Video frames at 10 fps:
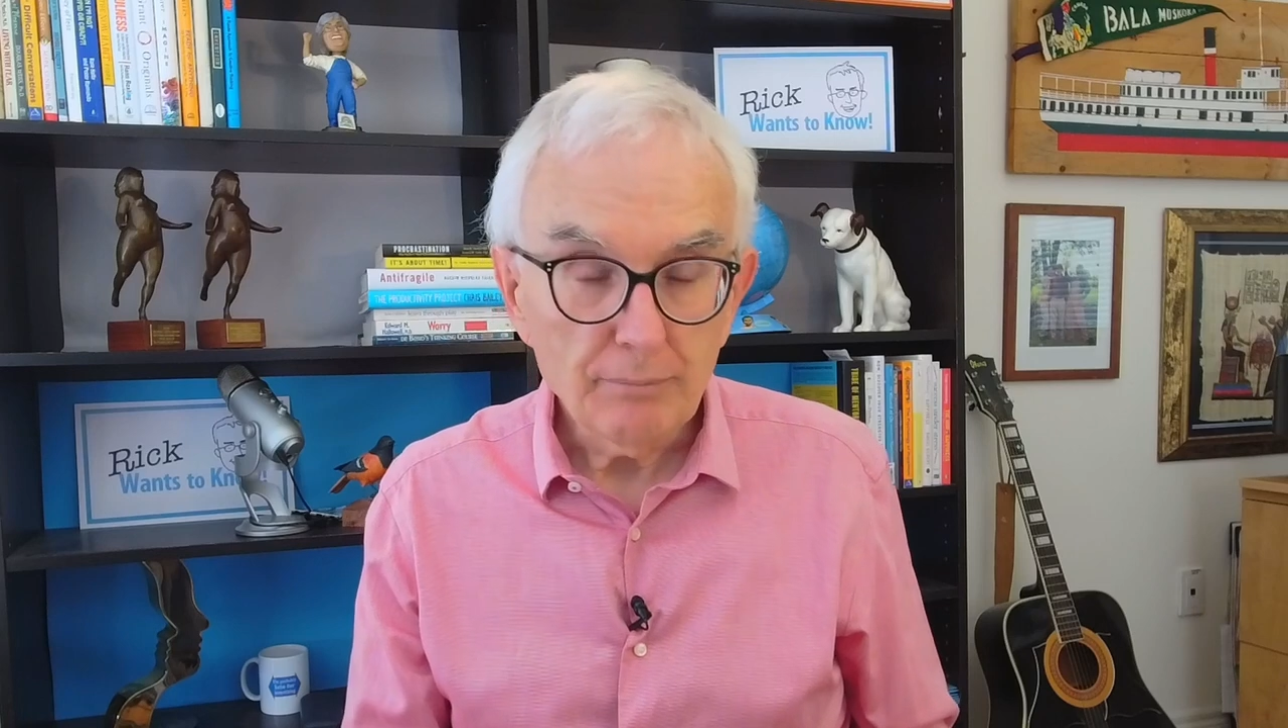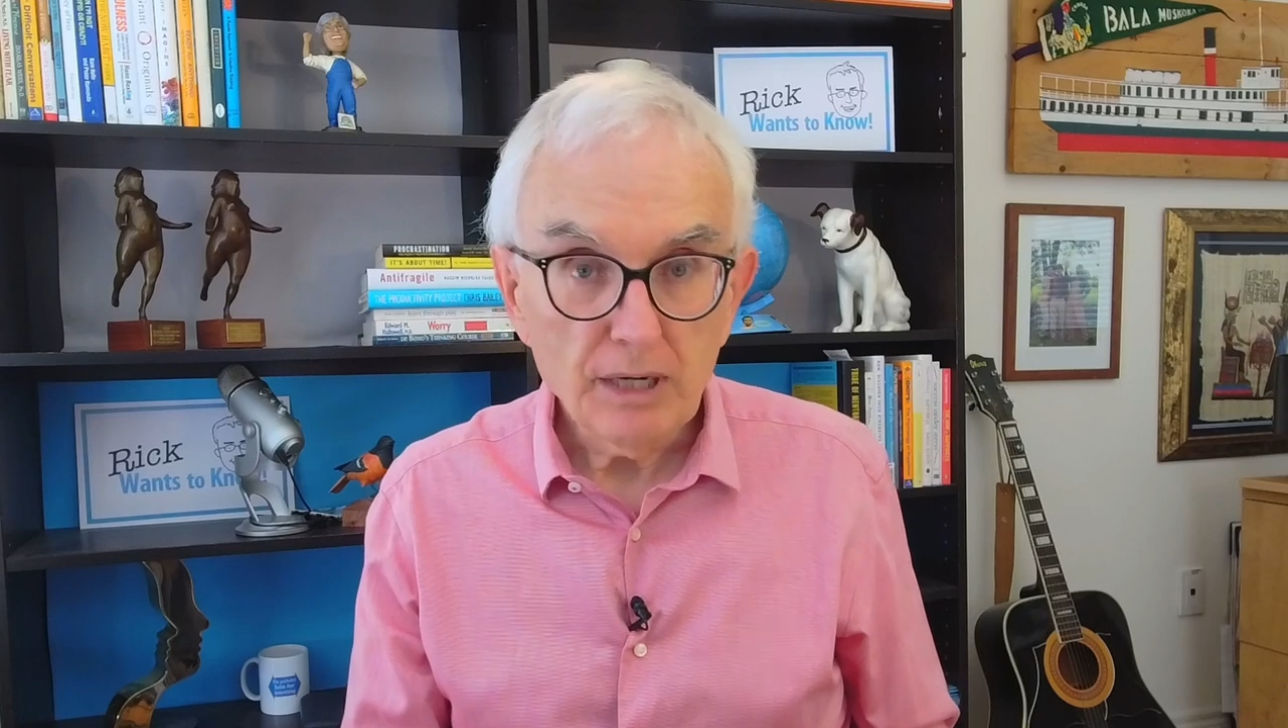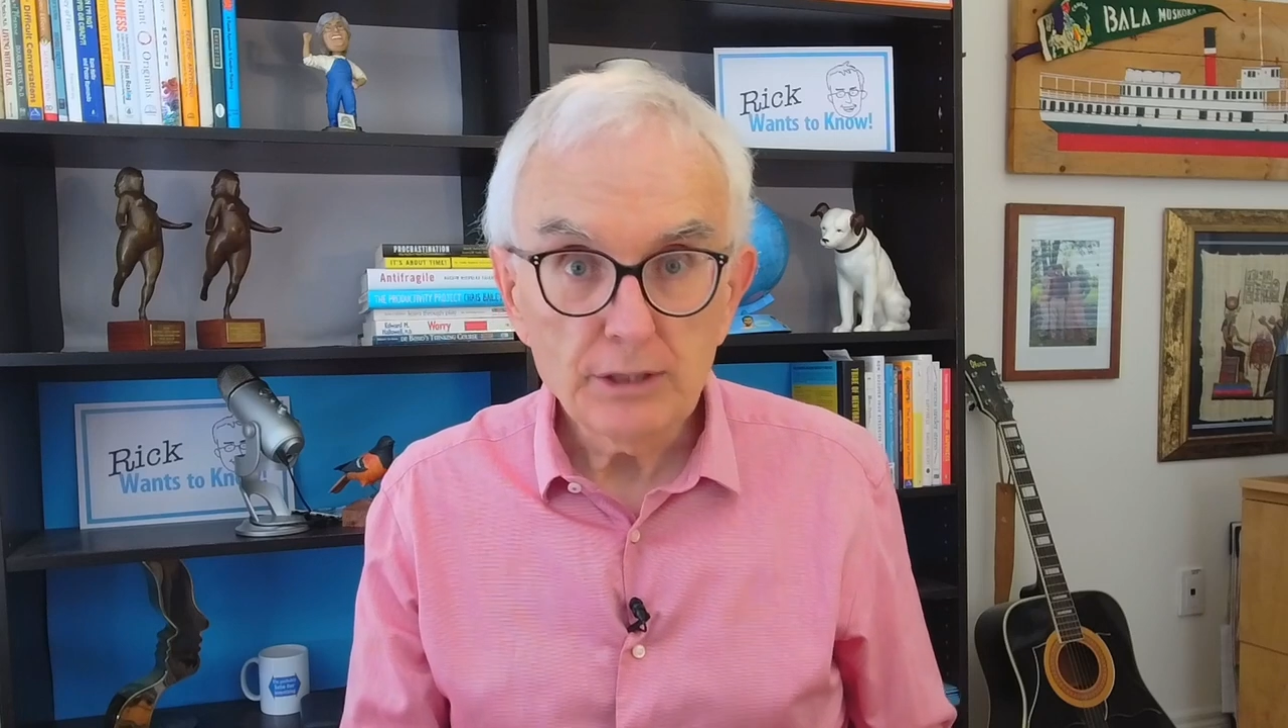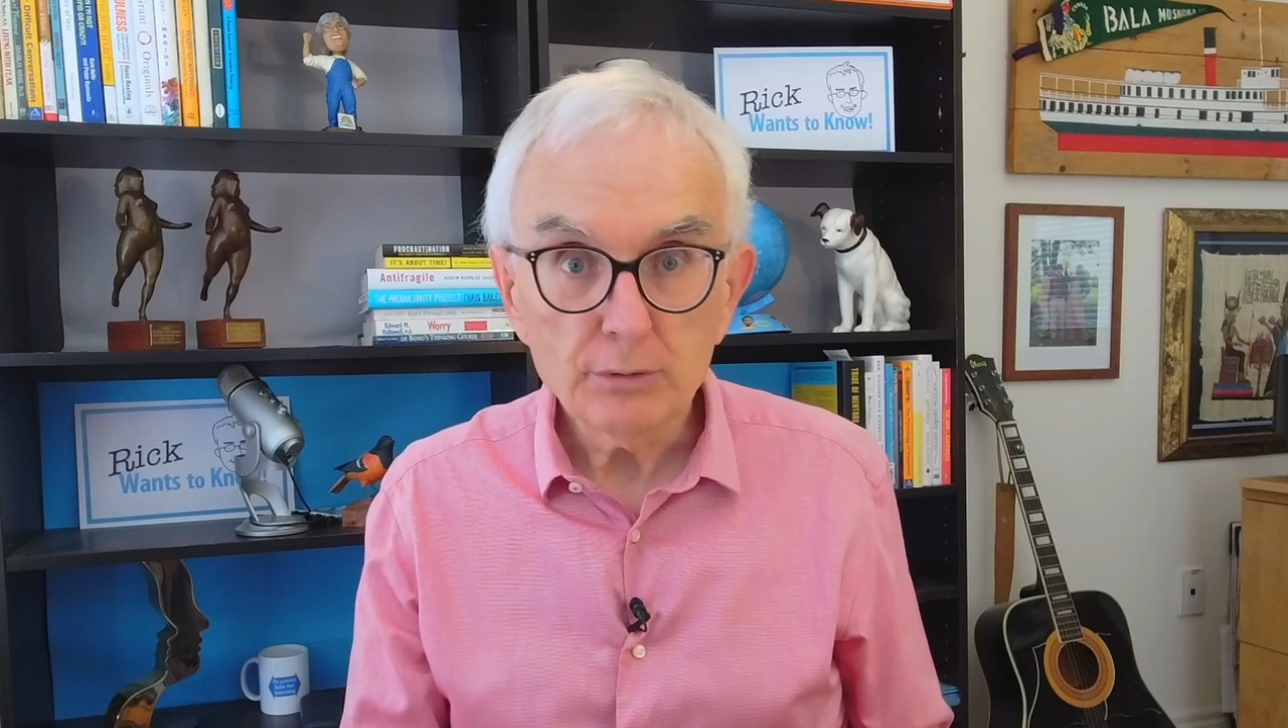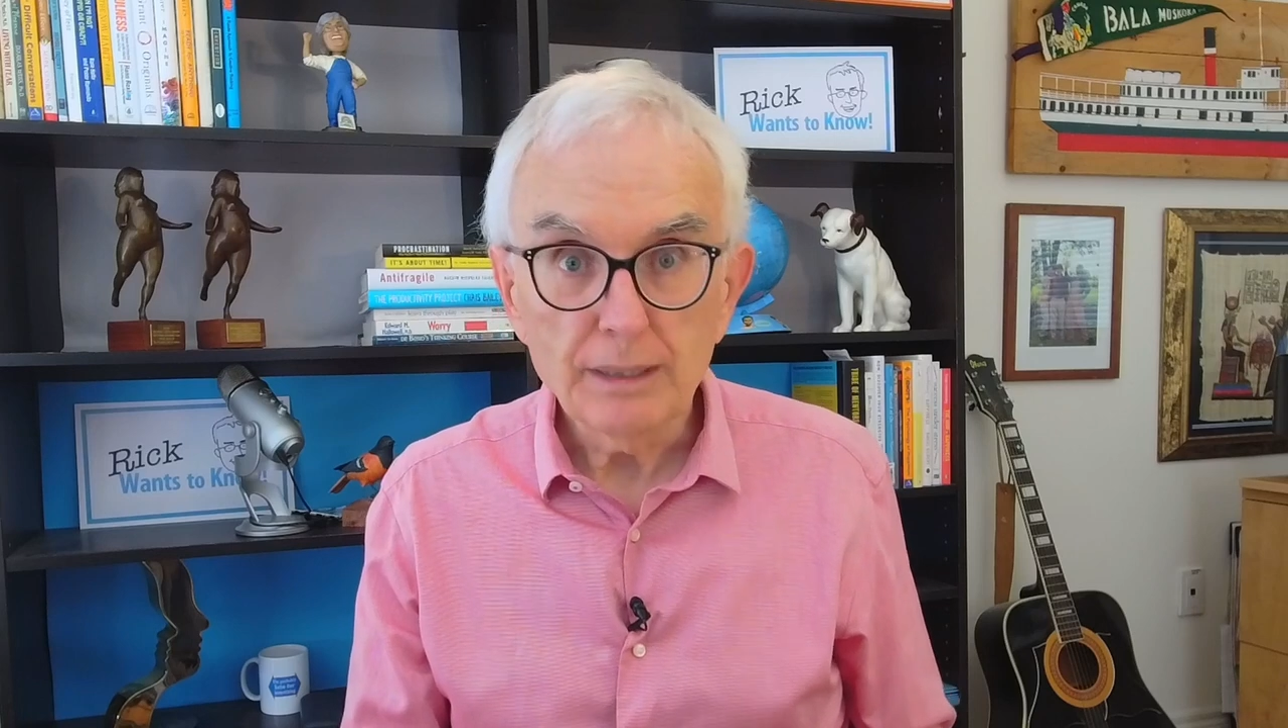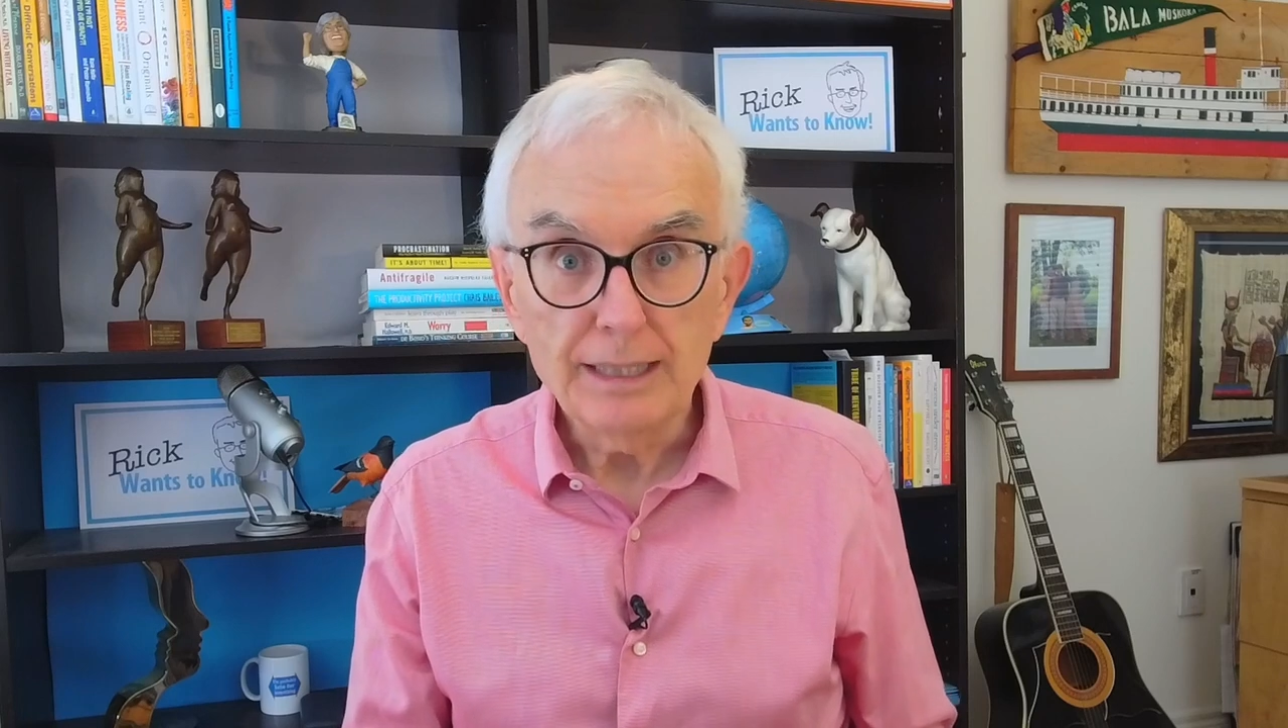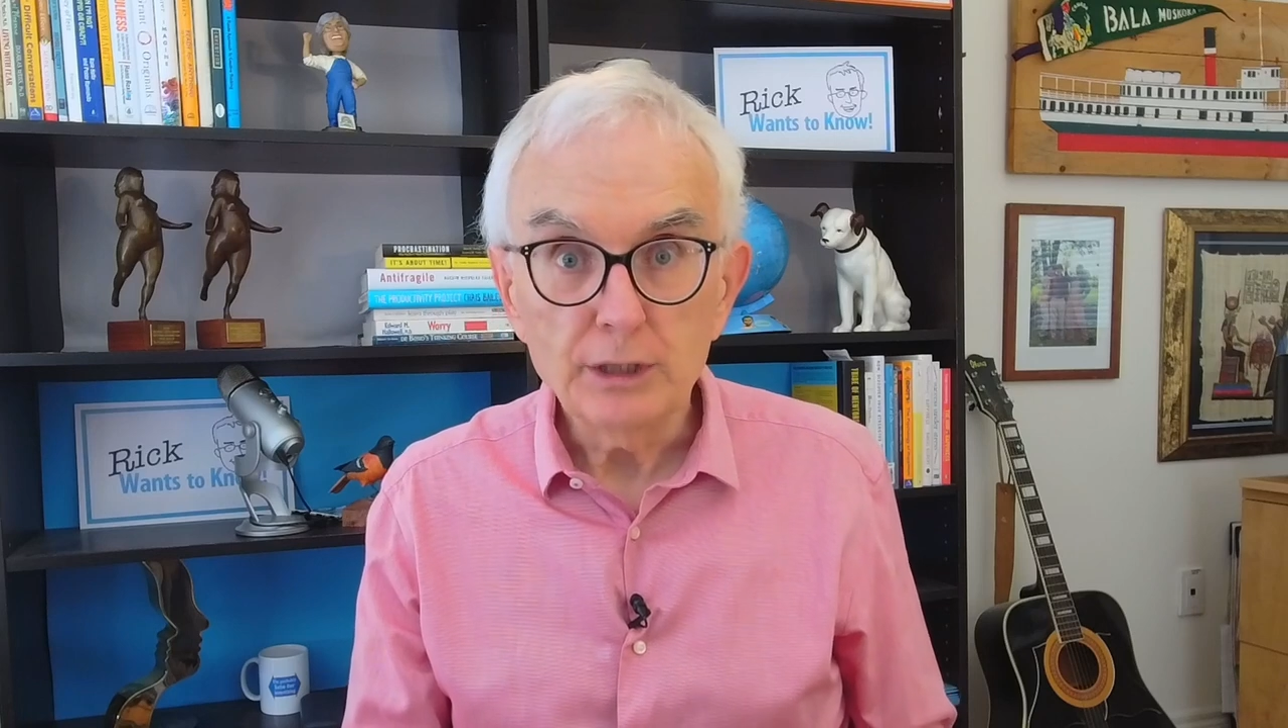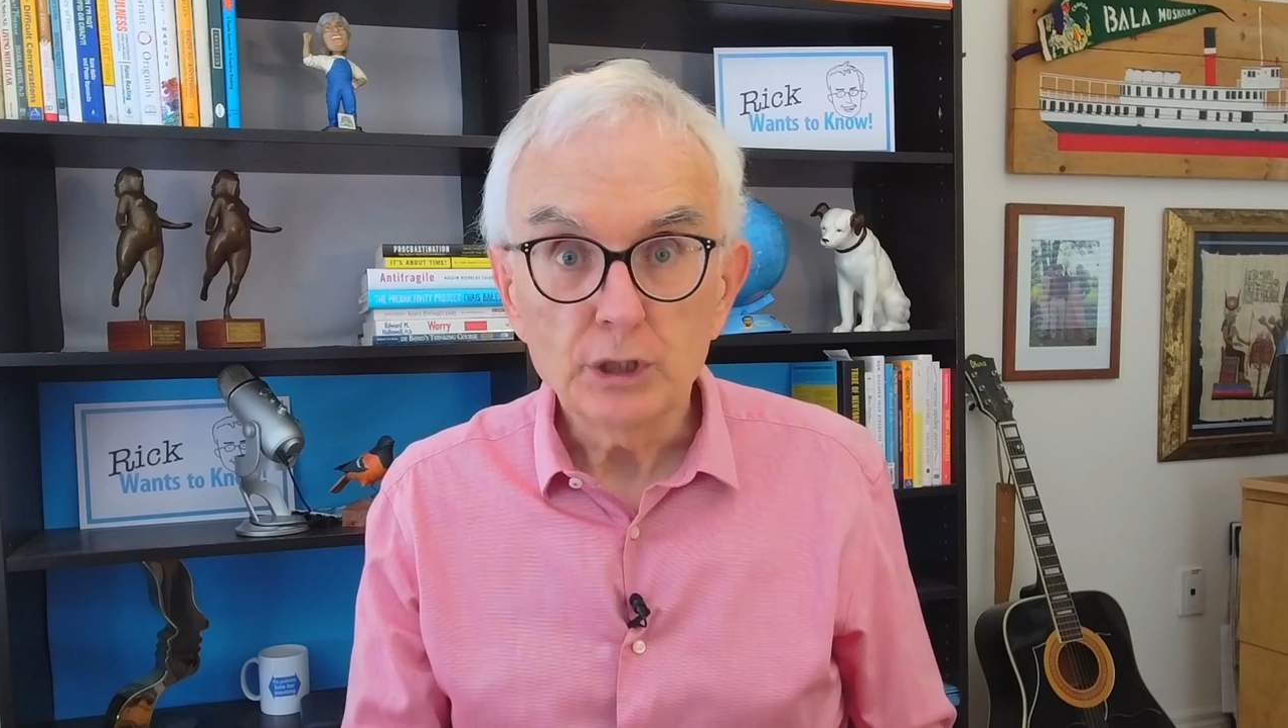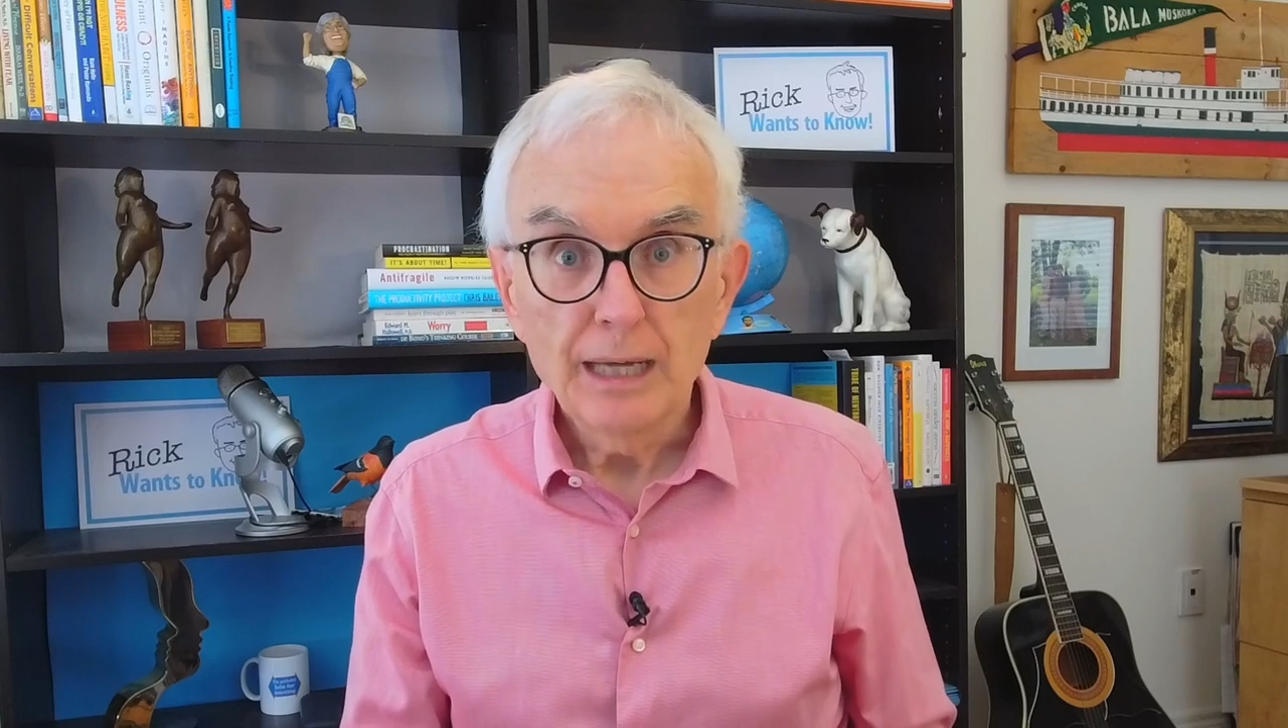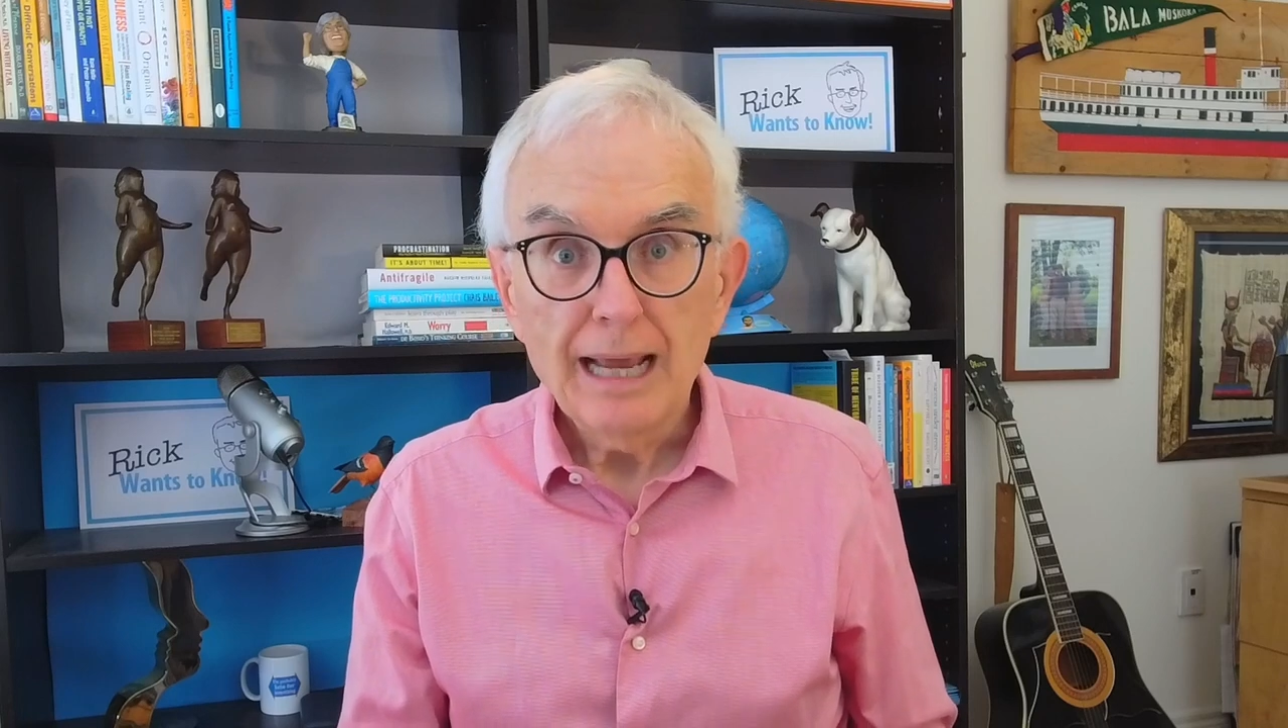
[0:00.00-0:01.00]
price
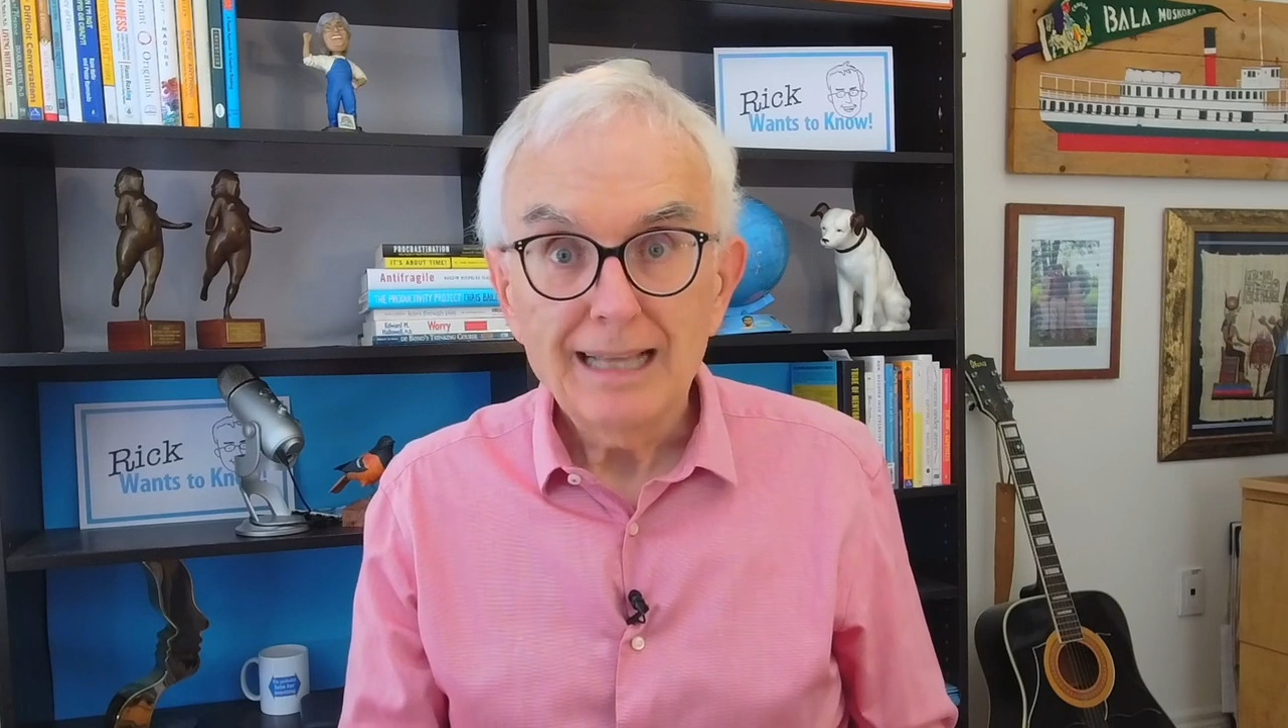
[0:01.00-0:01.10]
range.